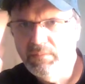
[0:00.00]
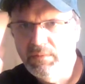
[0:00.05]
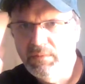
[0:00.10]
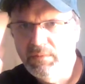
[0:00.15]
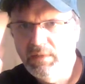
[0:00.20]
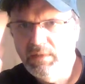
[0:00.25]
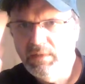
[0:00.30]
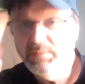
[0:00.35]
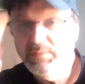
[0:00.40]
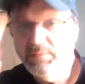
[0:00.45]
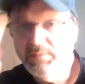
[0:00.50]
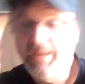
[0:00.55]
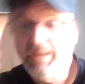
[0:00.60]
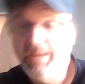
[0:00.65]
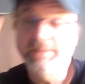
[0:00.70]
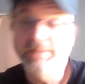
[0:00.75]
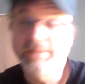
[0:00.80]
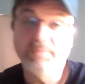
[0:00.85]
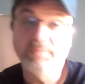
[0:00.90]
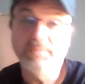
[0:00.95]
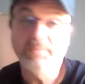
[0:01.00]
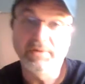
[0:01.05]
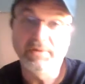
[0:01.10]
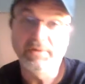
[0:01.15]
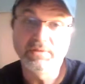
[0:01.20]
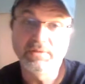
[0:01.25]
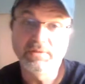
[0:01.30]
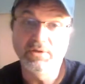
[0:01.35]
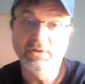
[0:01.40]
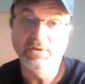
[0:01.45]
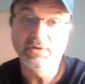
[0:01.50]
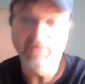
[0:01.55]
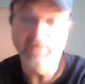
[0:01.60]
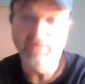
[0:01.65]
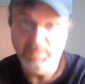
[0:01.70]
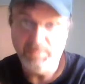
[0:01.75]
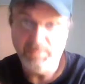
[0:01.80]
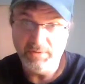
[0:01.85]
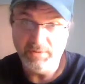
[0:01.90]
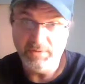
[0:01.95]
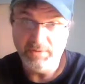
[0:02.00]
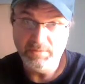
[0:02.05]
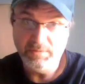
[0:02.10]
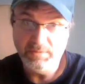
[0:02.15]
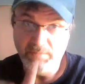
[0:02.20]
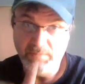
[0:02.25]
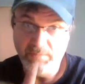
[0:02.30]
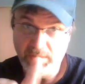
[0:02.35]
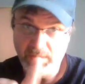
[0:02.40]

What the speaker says: That's my experience. Your experience may